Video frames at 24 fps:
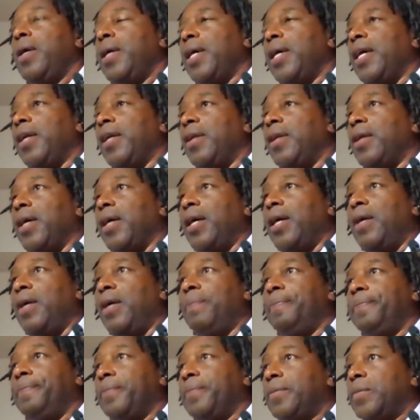And uh,
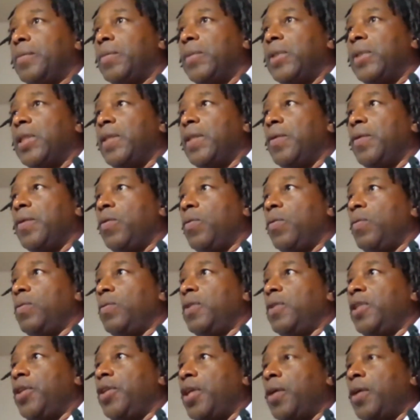
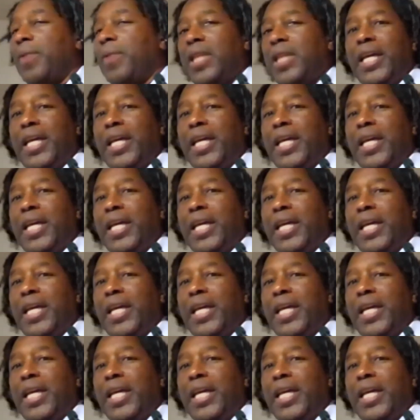you know,